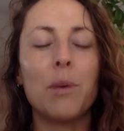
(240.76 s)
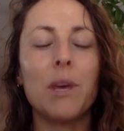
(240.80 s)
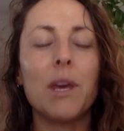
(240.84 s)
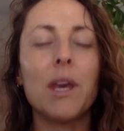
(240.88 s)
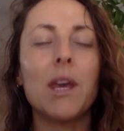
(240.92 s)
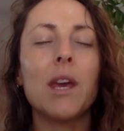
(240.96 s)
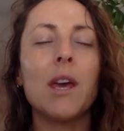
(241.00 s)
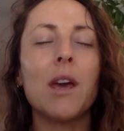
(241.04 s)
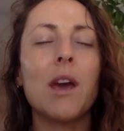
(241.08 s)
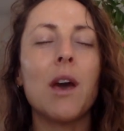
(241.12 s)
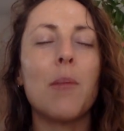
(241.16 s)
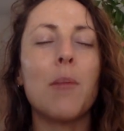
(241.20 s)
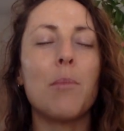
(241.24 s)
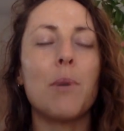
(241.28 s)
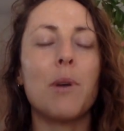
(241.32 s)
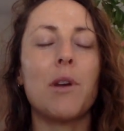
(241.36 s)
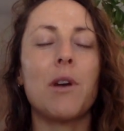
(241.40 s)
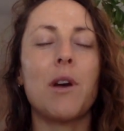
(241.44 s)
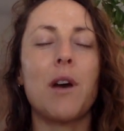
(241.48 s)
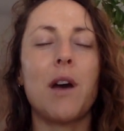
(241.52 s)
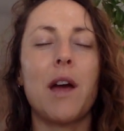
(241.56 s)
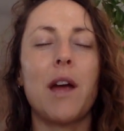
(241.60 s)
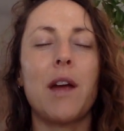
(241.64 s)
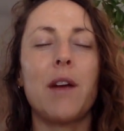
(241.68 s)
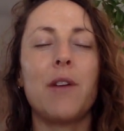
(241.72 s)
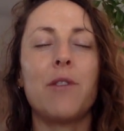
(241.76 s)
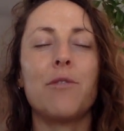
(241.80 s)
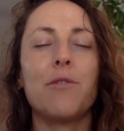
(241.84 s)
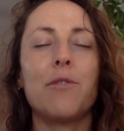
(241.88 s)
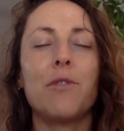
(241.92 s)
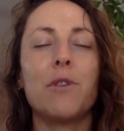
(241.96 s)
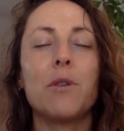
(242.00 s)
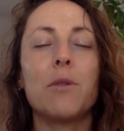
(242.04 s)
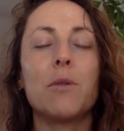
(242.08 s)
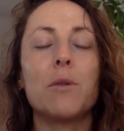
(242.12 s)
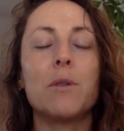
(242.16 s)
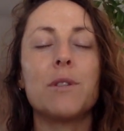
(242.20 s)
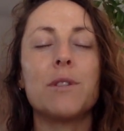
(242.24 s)
picking up on a higher
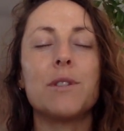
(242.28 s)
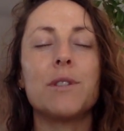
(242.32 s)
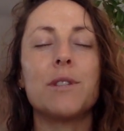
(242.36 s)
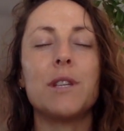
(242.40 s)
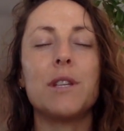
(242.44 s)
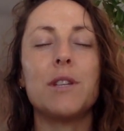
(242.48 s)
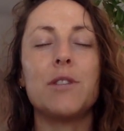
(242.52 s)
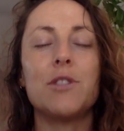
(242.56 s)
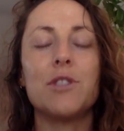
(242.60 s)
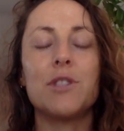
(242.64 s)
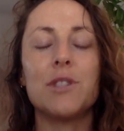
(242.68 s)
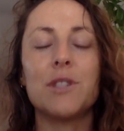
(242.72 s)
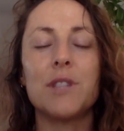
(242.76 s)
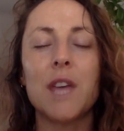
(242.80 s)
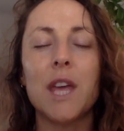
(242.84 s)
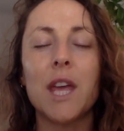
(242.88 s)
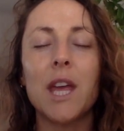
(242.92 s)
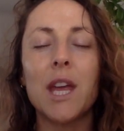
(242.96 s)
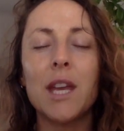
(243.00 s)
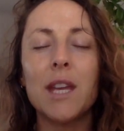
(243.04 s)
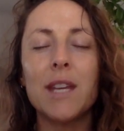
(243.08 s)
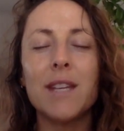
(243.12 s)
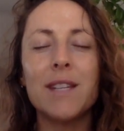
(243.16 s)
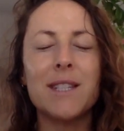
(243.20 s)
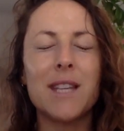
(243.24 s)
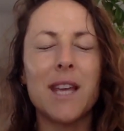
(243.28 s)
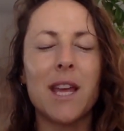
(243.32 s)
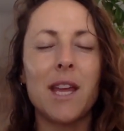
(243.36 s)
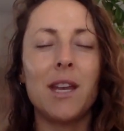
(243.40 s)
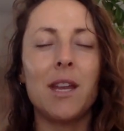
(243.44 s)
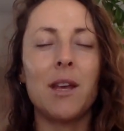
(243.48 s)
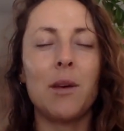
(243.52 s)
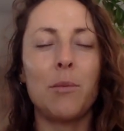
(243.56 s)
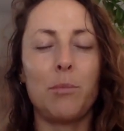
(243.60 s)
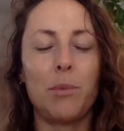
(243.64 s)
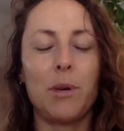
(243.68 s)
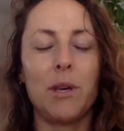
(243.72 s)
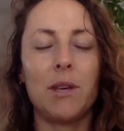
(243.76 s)
frequency, just like an
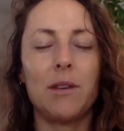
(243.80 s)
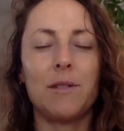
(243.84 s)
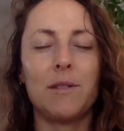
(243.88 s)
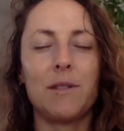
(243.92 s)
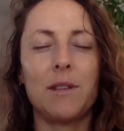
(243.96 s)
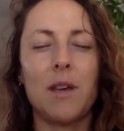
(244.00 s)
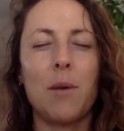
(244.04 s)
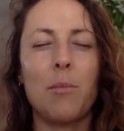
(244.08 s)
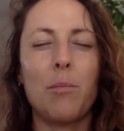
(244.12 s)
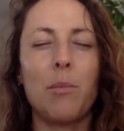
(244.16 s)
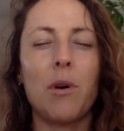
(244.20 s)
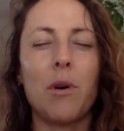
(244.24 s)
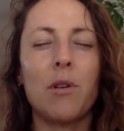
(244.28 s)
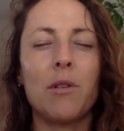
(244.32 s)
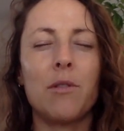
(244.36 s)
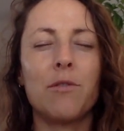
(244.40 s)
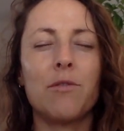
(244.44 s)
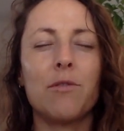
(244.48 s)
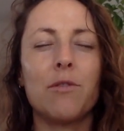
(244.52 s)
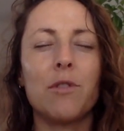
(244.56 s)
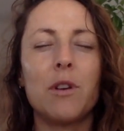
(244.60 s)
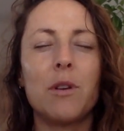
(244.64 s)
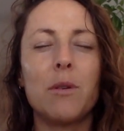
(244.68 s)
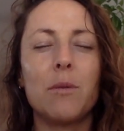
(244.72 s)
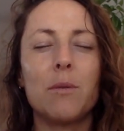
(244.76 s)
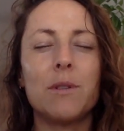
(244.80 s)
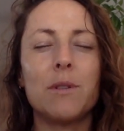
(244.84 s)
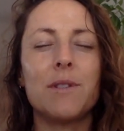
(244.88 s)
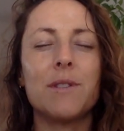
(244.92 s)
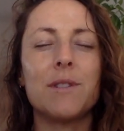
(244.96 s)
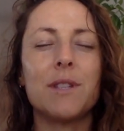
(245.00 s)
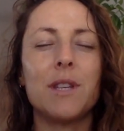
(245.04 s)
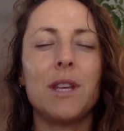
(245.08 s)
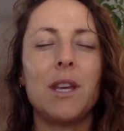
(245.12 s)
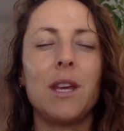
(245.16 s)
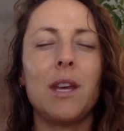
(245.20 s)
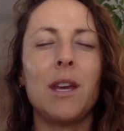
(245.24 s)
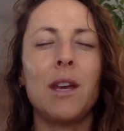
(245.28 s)
antenna picks up on a
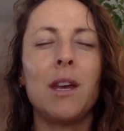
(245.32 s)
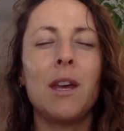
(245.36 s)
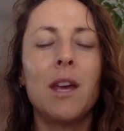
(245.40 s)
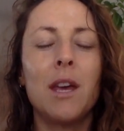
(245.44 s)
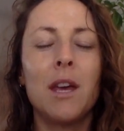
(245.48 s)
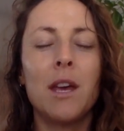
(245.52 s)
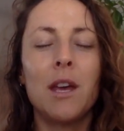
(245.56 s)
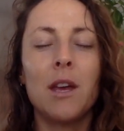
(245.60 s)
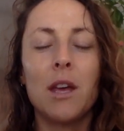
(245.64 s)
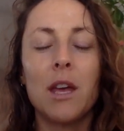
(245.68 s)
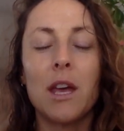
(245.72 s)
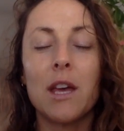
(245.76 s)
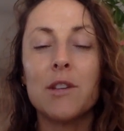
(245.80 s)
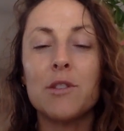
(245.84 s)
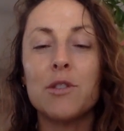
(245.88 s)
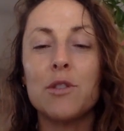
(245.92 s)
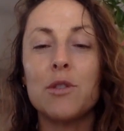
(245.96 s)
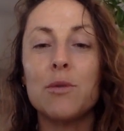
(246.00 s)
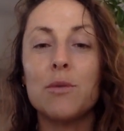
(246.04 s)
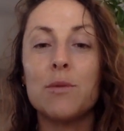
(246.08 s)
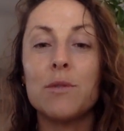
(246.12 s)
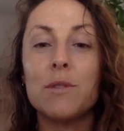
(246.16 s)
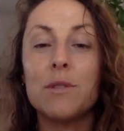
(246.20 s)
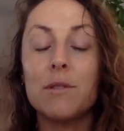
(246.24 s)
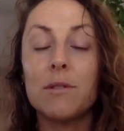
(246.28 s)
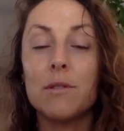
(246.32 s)
frequency as you